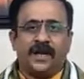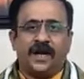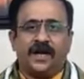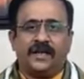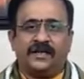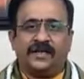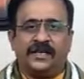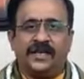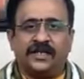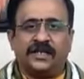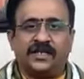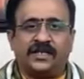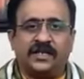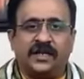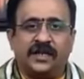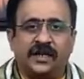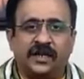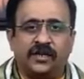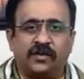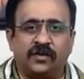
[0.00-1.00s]
a
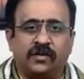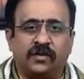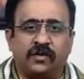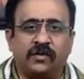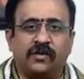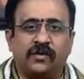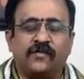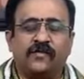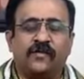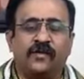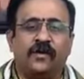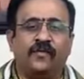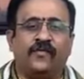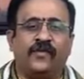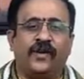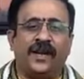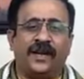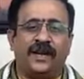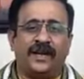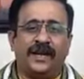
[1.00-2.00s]
destiny to
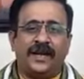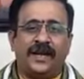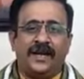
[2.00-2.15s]
fulfill,